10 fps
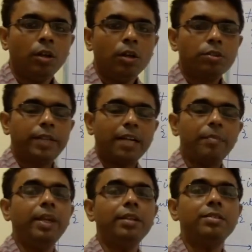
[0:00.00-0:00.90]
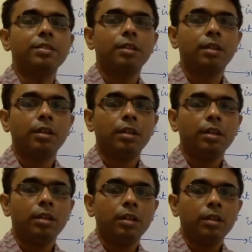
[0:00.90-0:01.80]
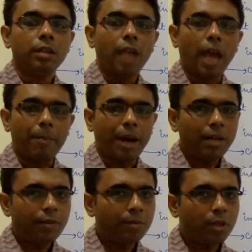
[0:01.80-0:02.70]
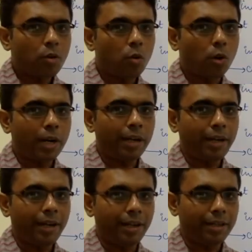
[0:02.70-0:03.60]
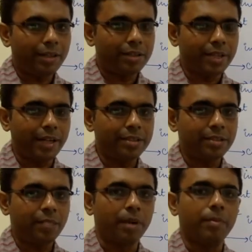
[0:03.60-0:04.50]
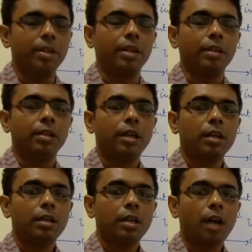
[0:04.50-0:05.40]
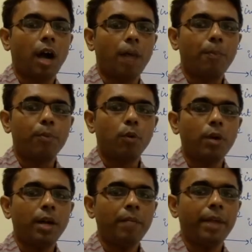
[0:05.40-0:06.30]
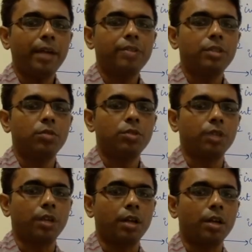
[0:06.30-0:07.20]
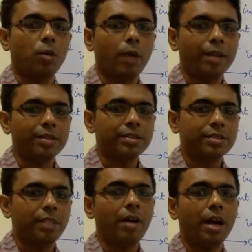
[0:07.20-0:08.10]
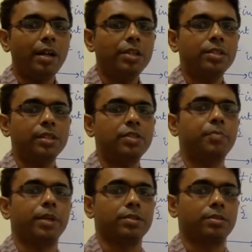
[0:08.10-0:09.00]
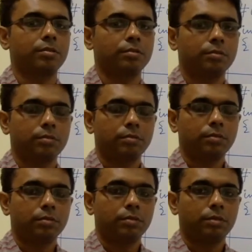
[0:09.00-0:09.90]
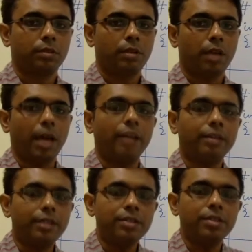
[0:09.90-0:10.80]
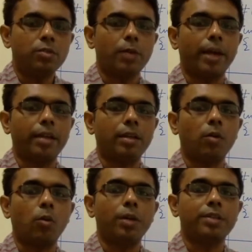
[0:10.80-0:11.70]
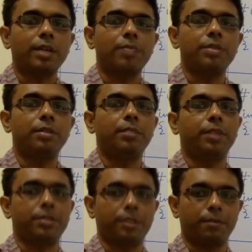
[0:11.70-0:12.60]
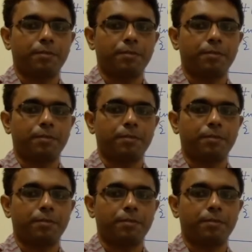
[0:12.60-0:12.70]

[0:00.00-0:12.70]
So that means, apart from the code and data that resides in the memory, a program execution requires some additional space. And this is where the OS comes in the picture.